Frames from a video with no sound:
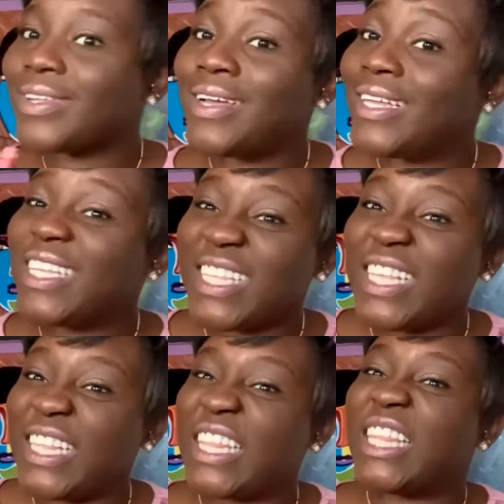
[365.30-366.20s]
See,
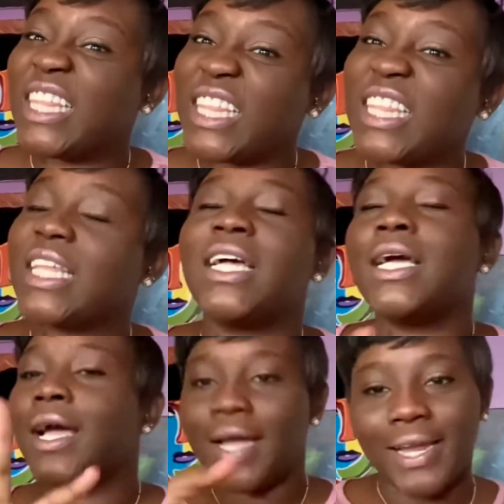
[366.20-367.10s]

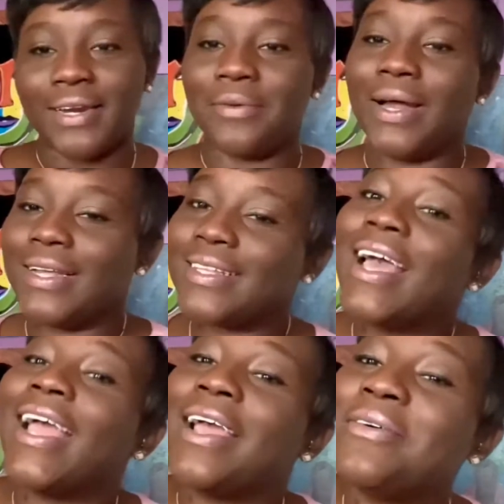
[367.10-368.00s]
anyways,
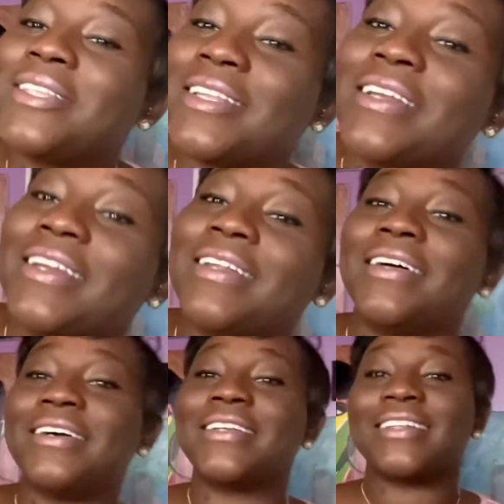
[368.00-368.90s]
it was still in
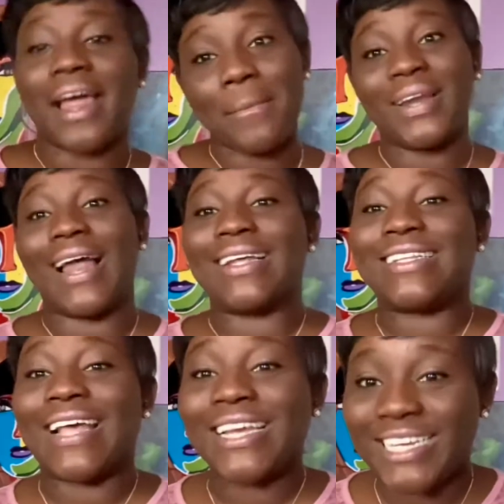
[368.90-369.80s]
the
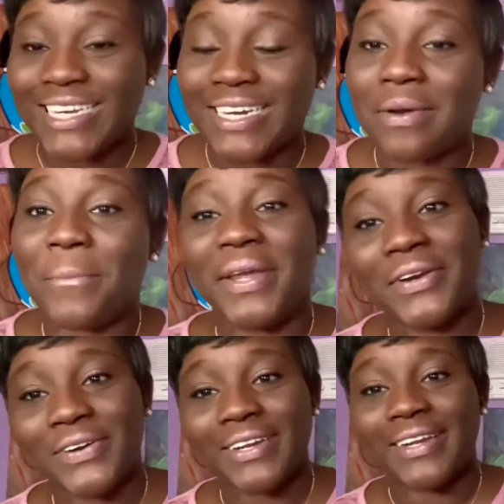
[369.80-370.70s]
stabilization period.